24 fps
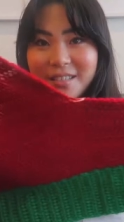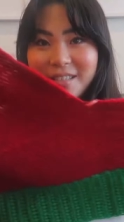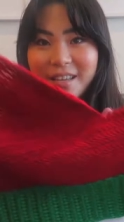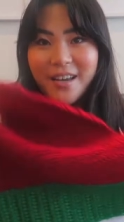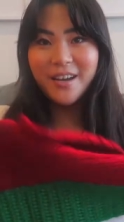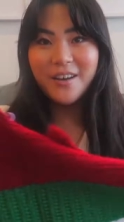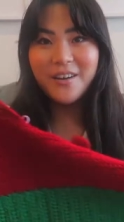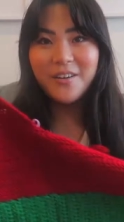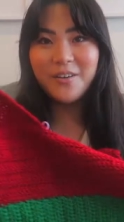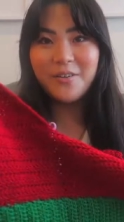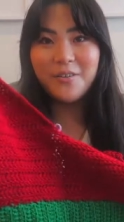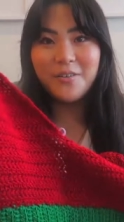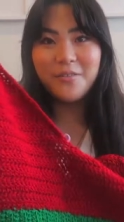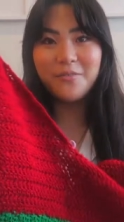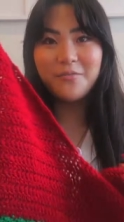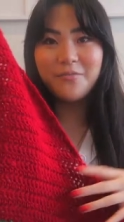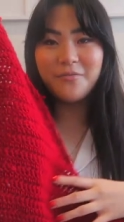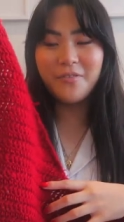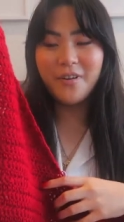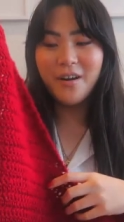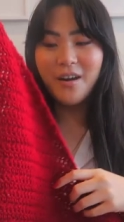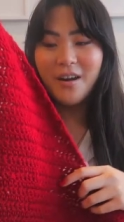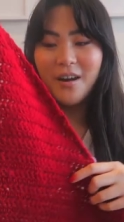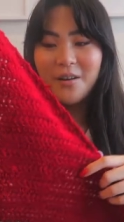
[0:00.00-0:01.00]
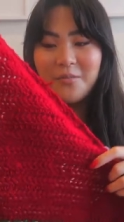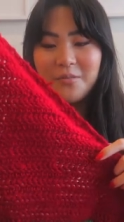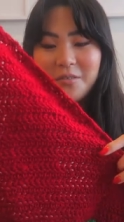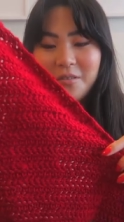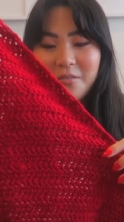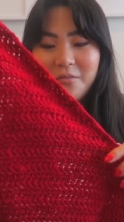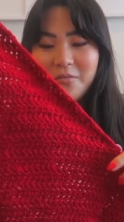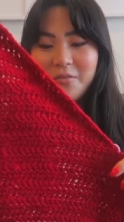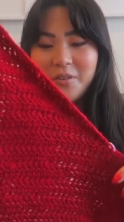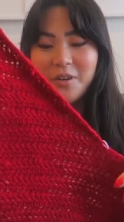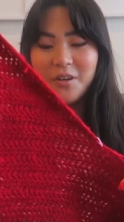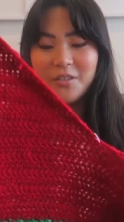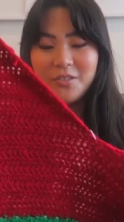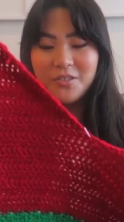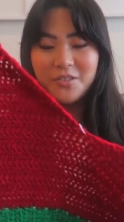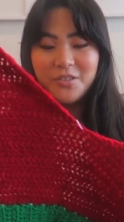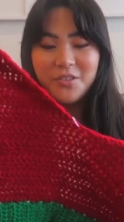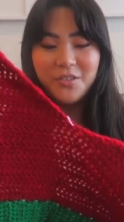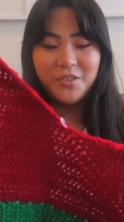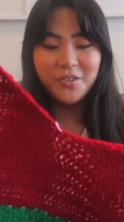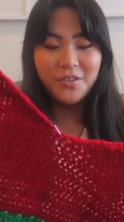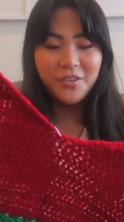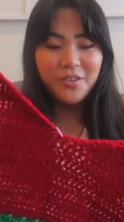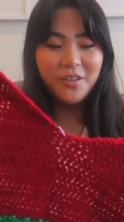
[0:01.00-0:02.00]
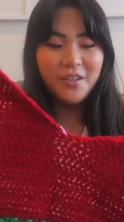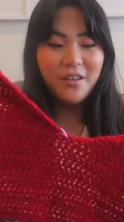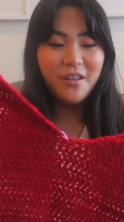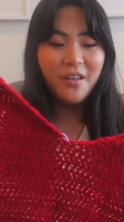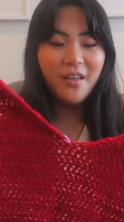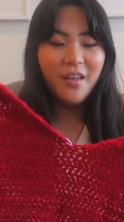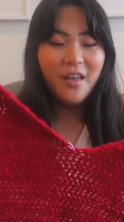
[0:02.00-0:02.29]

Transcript: is how far we've gotten to.